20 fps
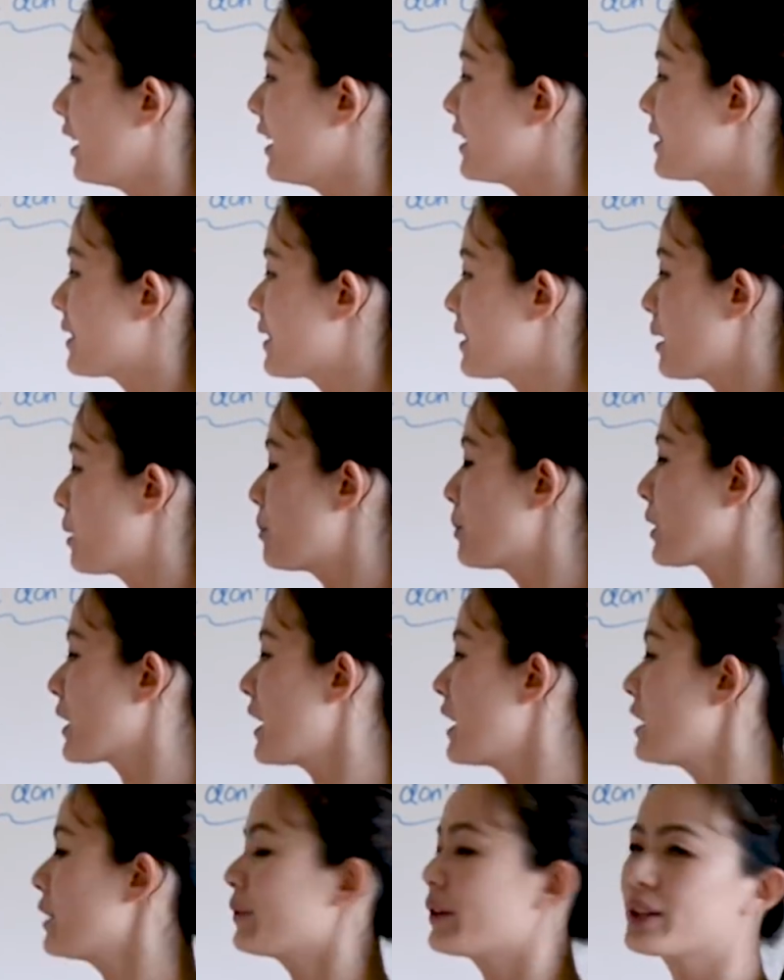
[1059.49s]
it's some
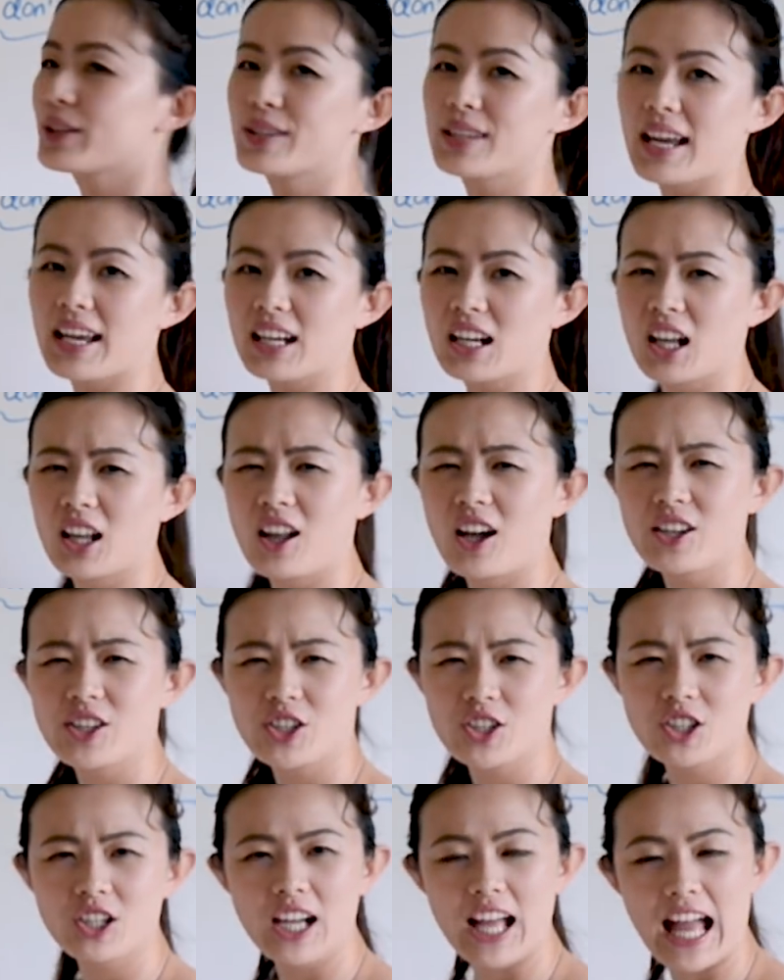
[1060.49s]
kind of a
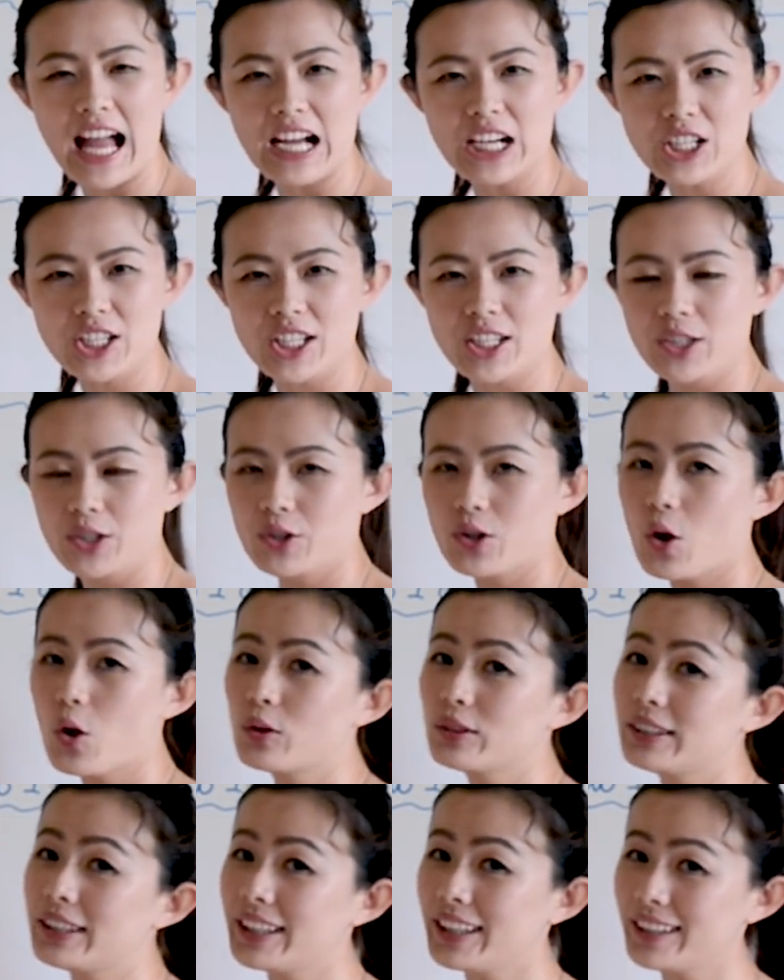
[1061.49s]
psychological action. You
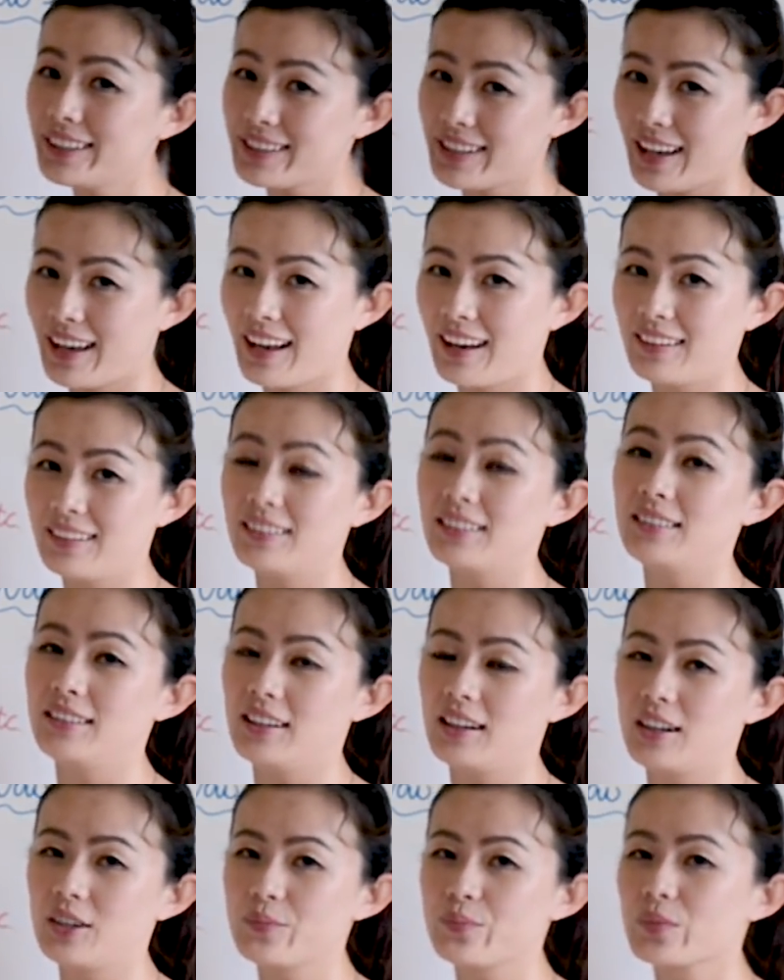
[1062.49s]
don't need the
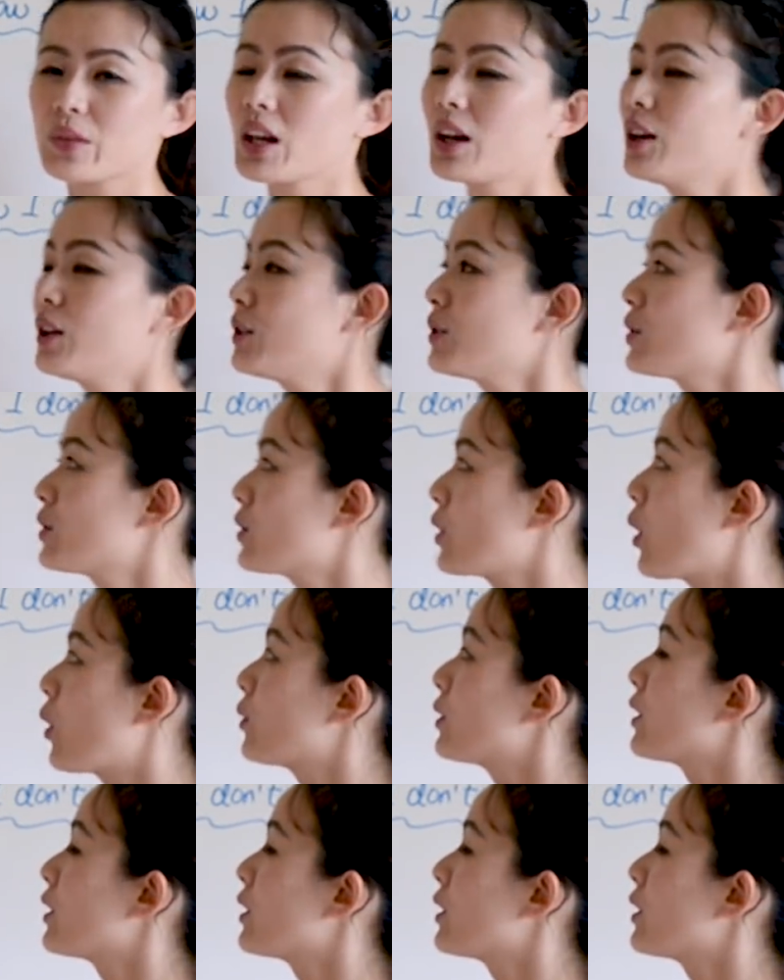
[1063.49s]
love. So